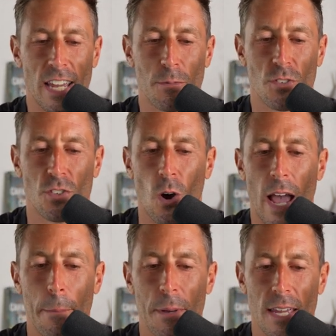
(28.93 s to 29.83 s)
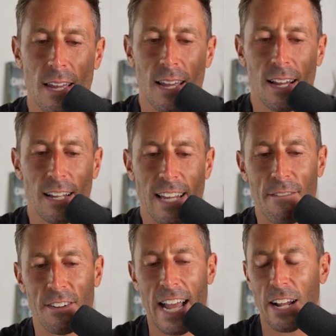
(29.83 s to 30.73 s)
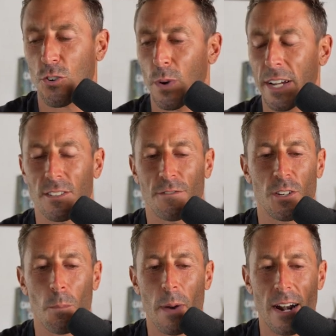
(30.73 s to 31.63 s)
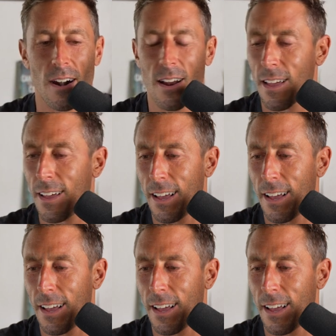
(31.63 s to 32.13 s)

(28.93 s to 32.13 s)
I am so happy to have a natural way to feel better.